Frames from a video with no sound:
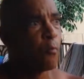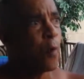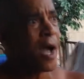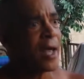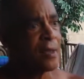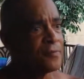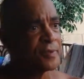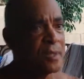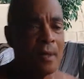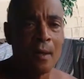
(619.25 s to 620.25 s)
wife's
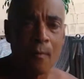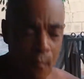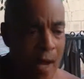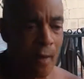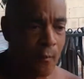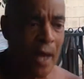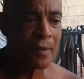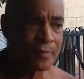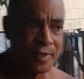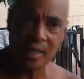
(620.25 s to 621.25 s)

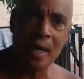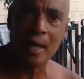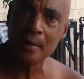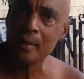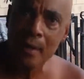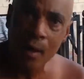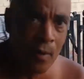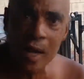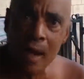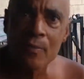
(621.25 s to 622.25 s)
son, or
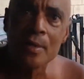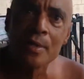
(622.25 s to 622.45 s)
whatever you